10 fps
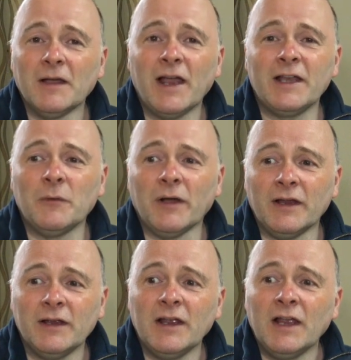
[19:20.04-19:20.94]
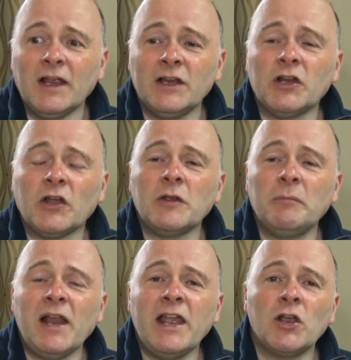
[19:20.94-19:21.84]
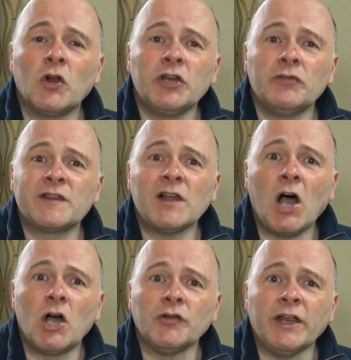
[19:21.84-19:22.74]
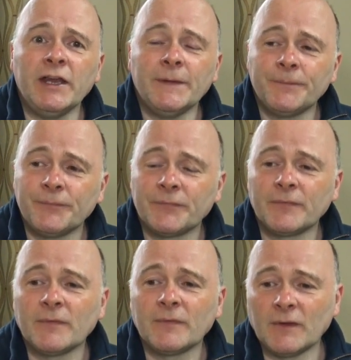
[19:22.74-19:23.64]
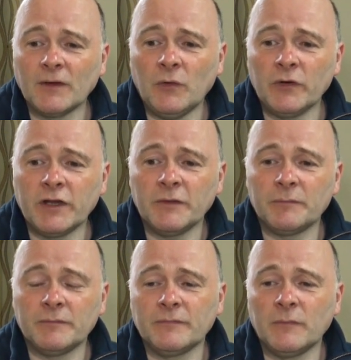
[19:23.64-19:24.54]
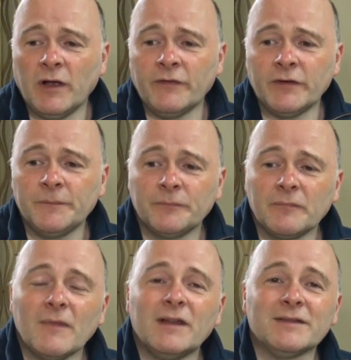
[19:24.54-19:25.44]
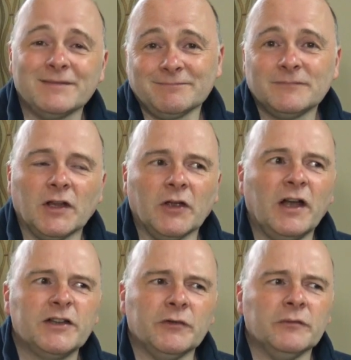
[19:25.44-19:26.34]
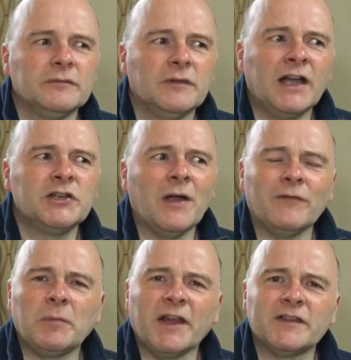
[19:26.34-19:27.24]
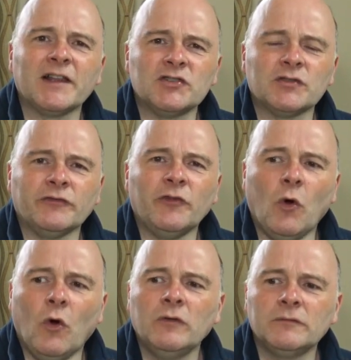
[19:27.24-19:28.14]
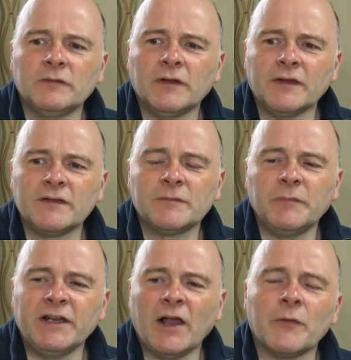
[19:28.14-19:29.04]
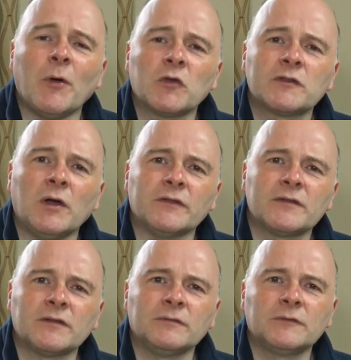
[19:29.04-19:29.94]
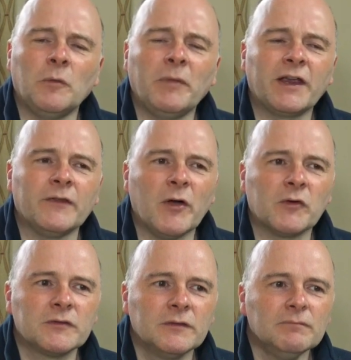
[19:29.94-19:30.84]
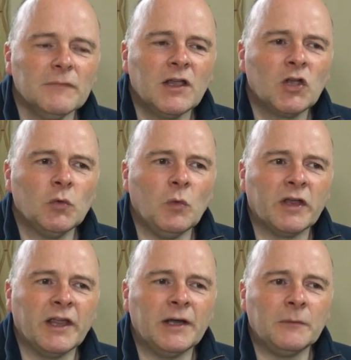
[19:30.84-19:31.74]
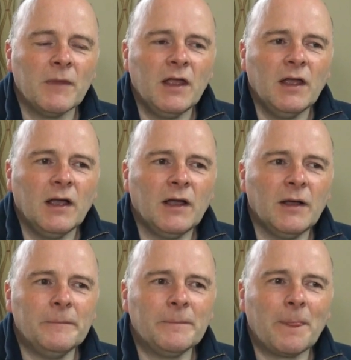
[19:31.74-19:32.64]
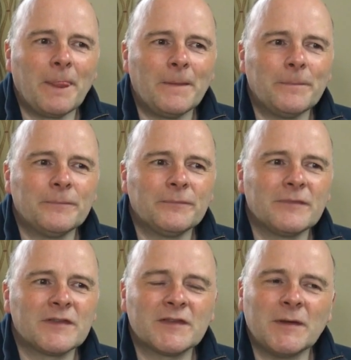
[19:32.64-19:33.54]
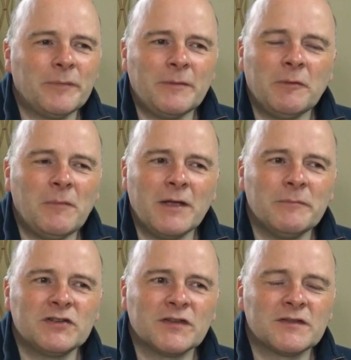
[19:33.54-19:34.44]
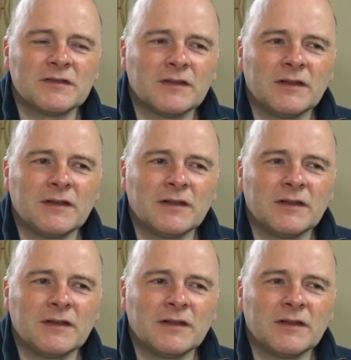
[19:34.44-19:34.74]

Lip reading: Anyway, you know, you're playing on your Atari or your whatever. No, I do have a PlayStation 4. It's been out of the box once and gone back in the box. Couldn't work it out. So some people might be just